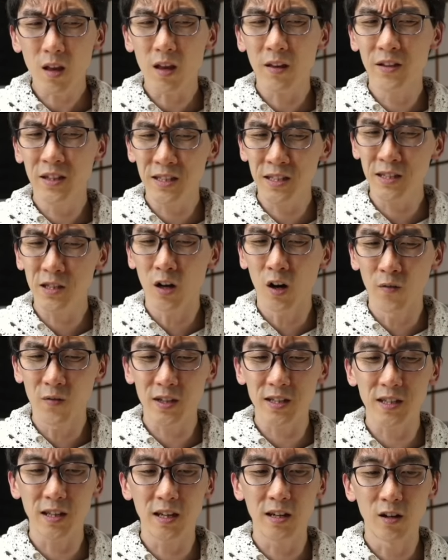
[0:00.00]
this is
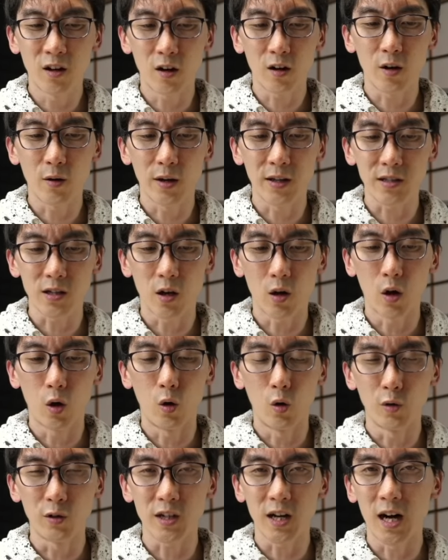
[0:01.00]
obviously not going to
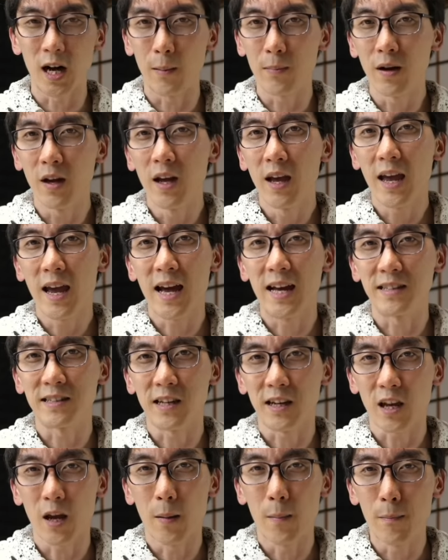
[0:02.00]
hold up as
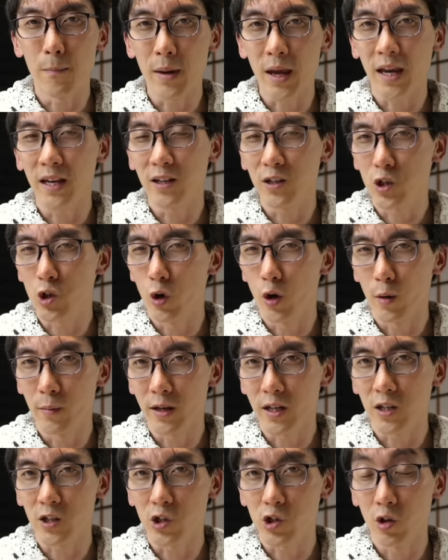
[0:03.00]
like a main
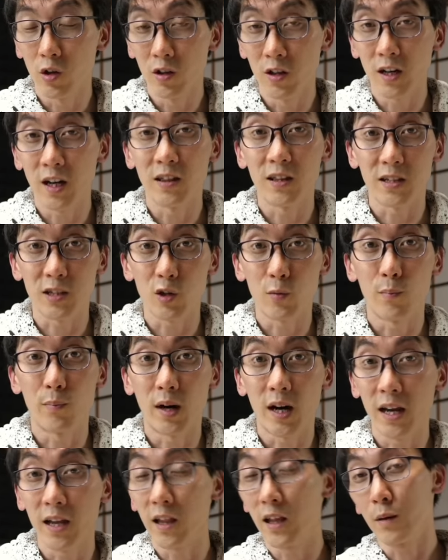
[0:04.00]
tournament controller unless you
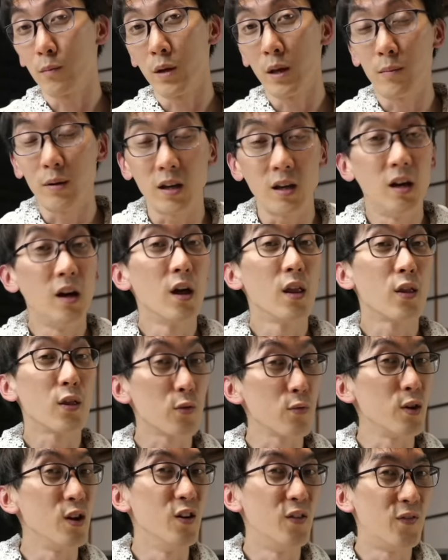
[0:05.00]
buy like maybe
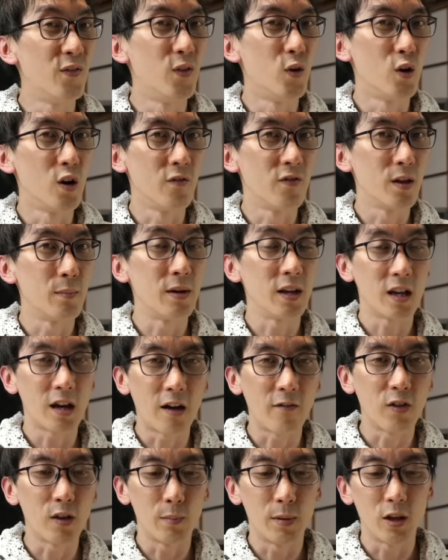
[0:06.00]
three or four of them and you
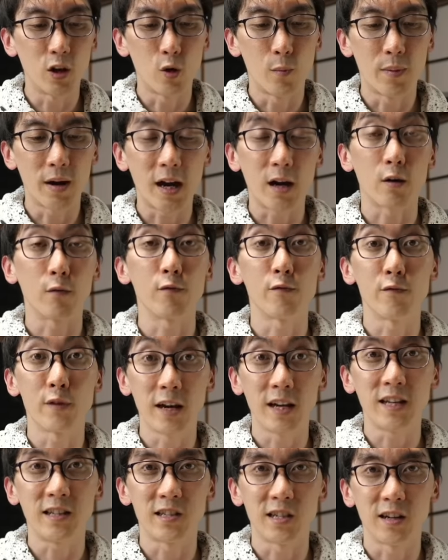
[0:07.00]
have them in your bag
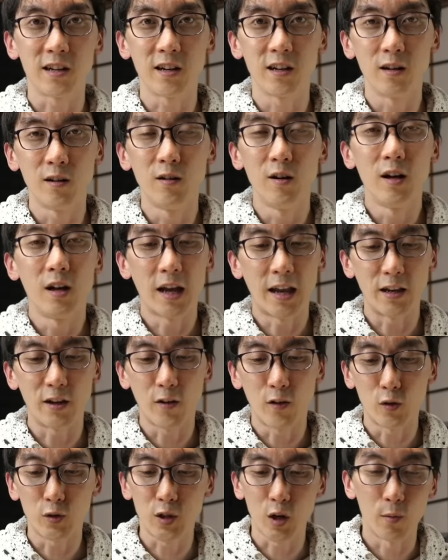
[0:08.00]
ready to go and
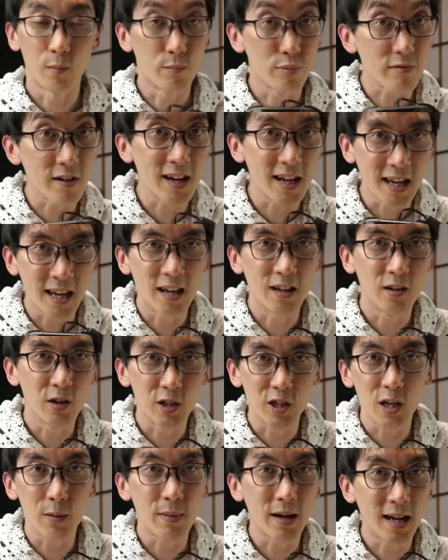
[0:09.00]
you also break in the
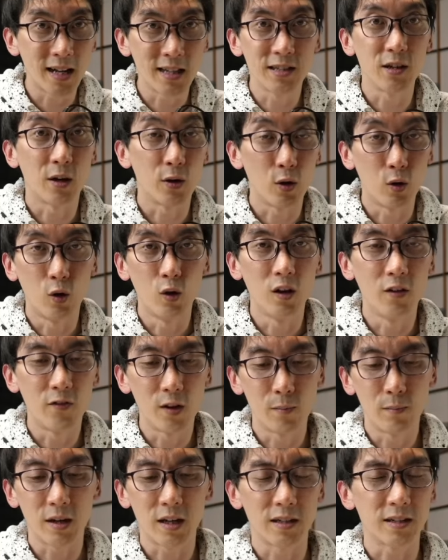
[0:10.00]
d-pads on all of
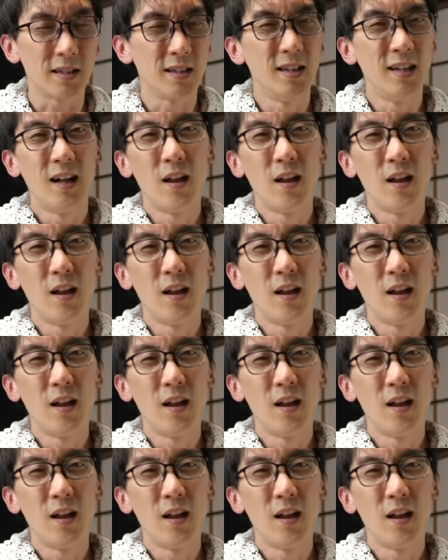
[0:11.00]
them because